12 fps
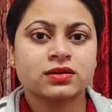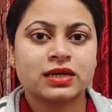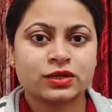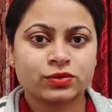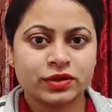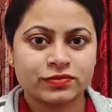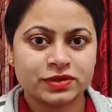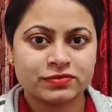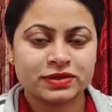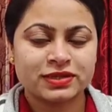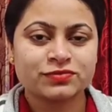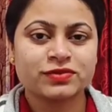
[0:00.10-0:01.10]

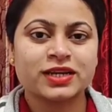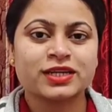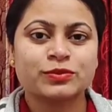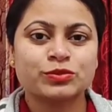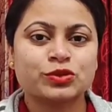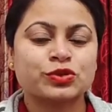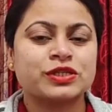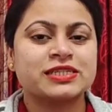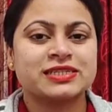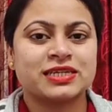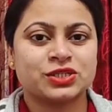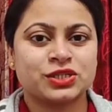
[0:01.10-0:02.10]
everyone, welcome to today's
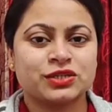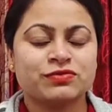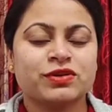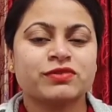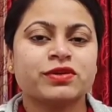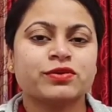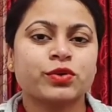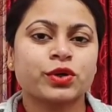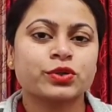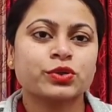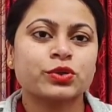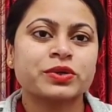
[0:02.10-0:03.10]
session where we're going to
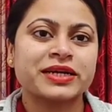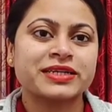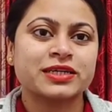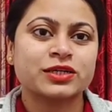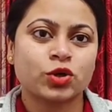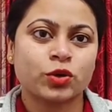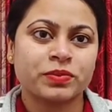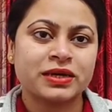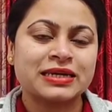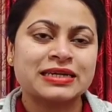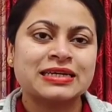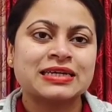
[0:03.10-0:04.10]
look at the topic
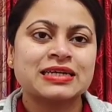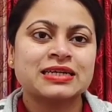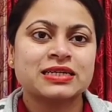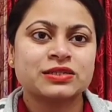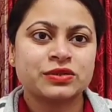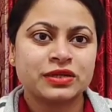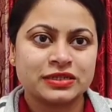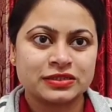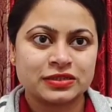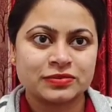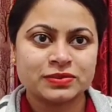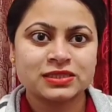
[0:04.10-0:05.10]
literary
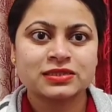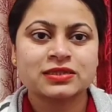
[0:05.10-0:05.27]
terms.